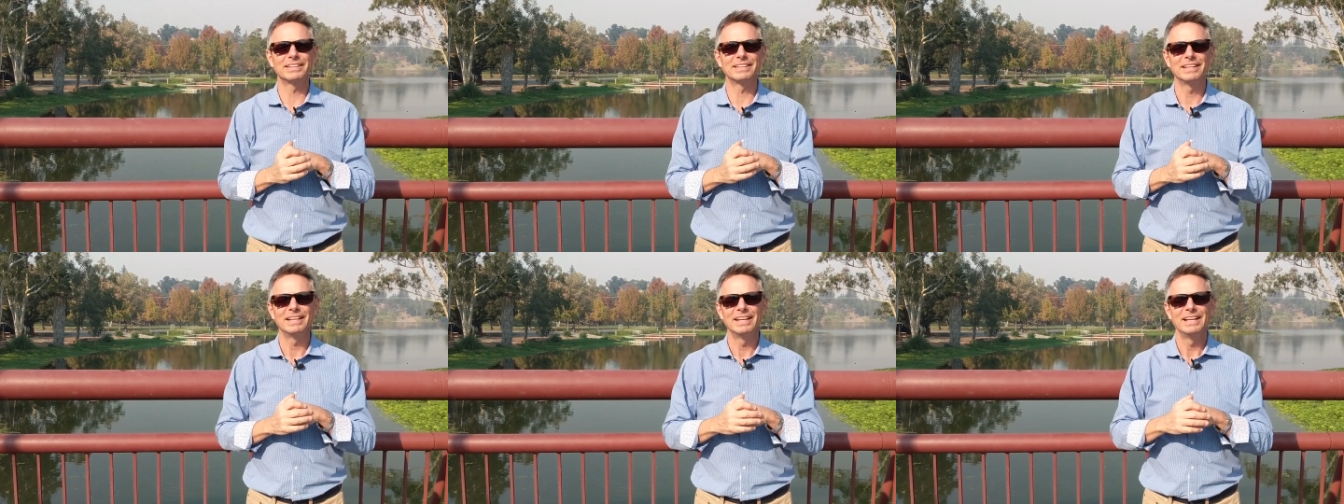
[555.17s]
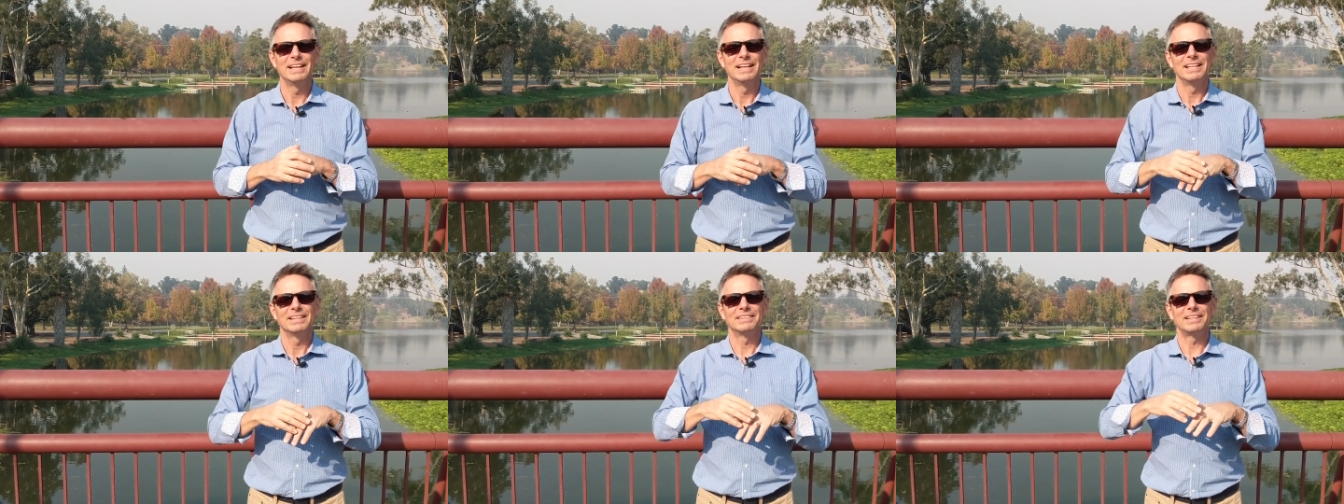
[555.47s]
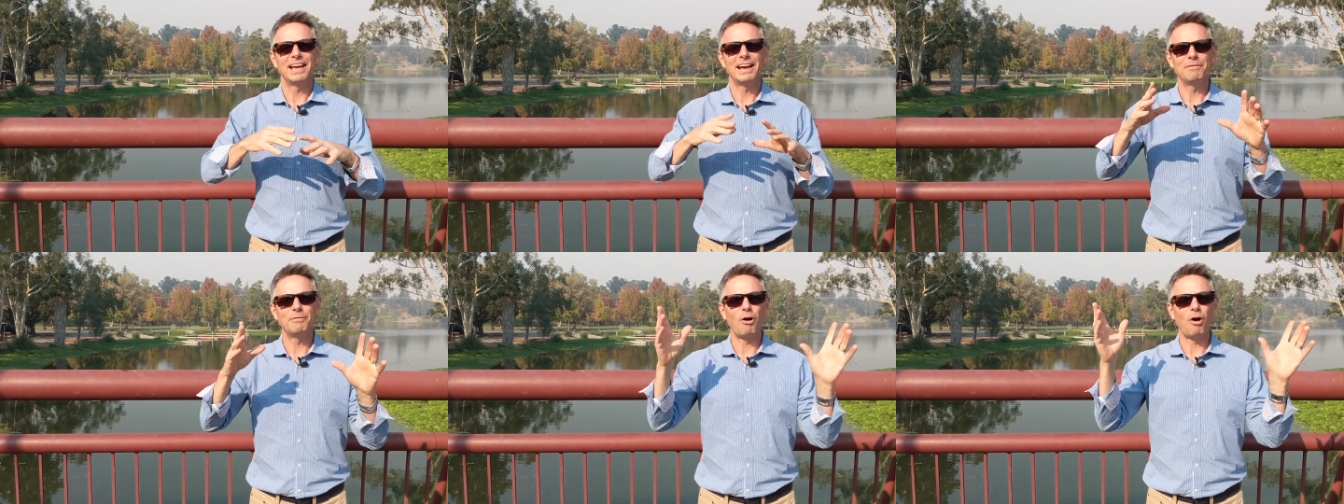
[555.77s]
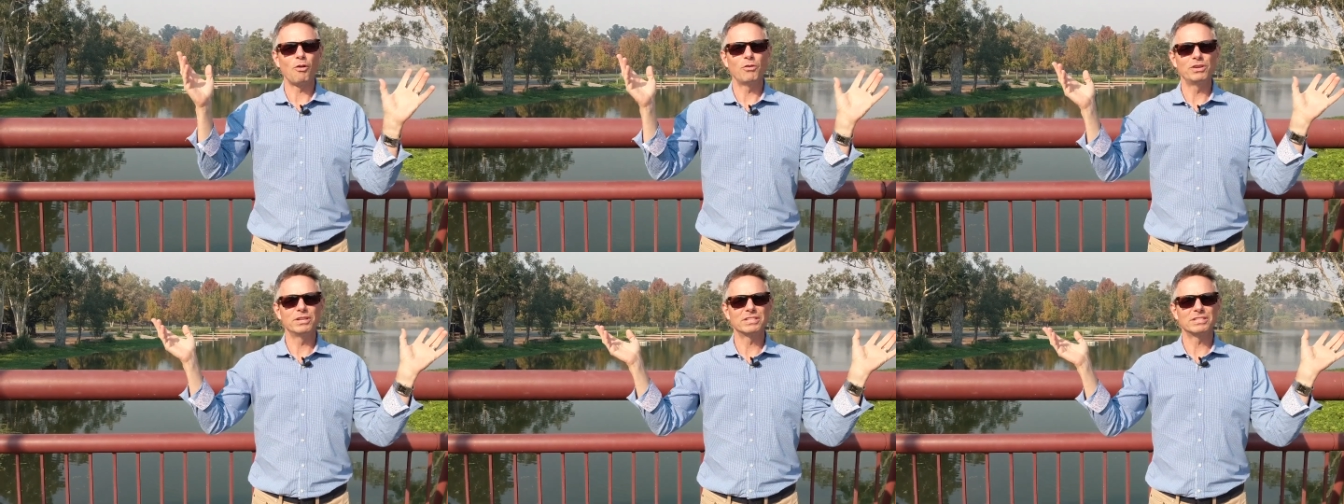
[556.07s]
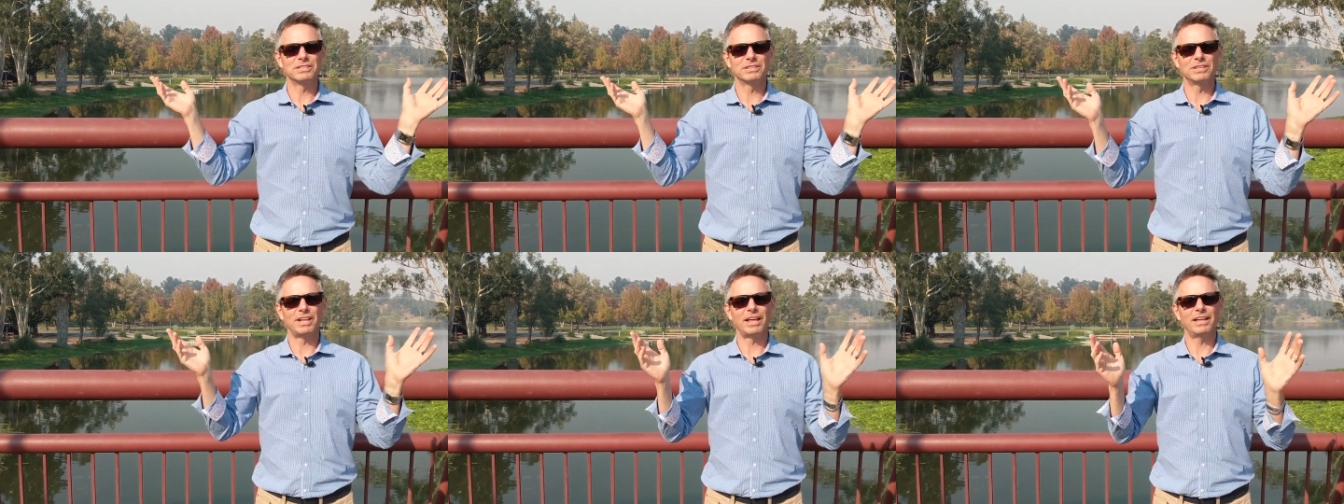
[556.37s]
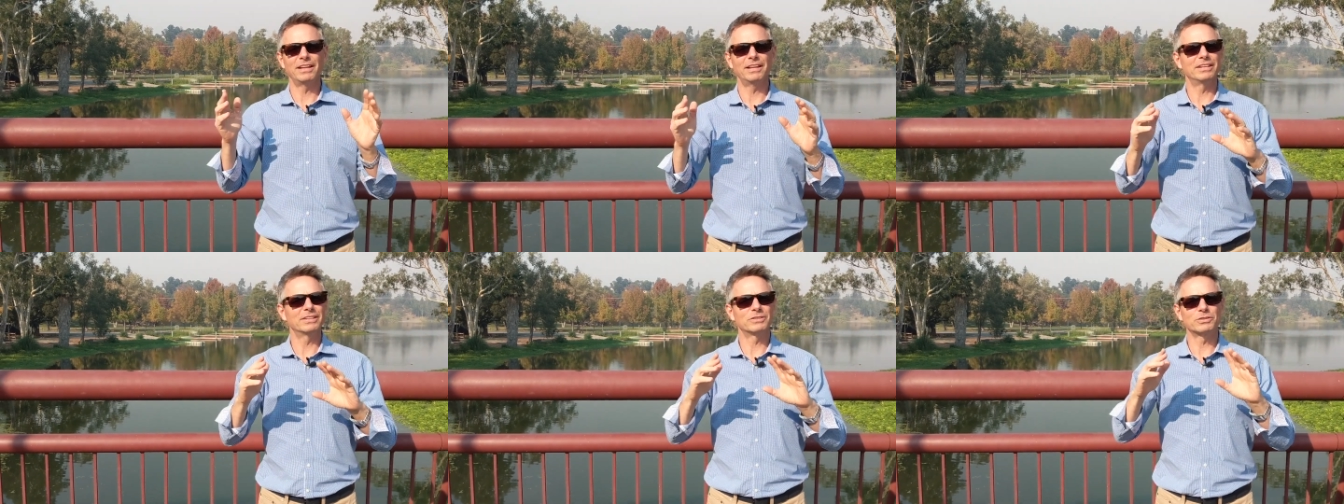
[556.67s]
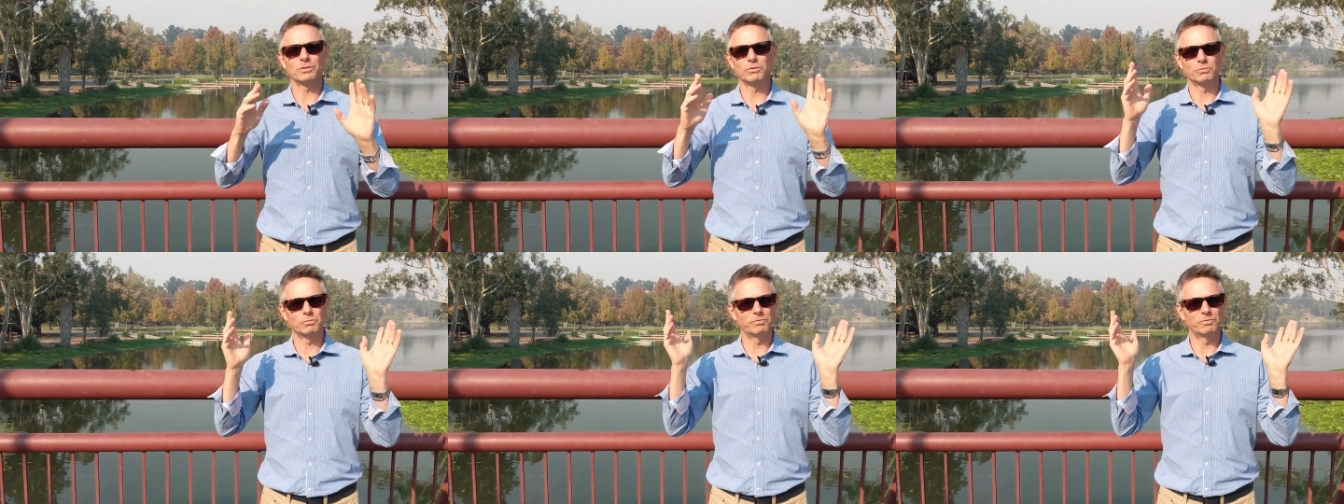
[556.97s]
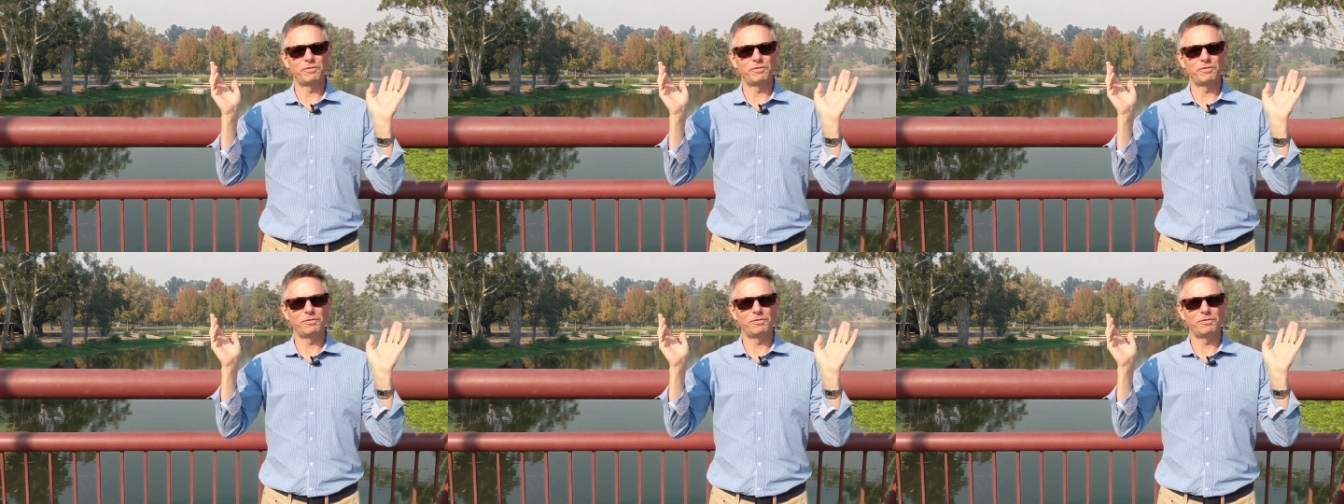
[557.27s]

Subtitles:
And they have all these, it's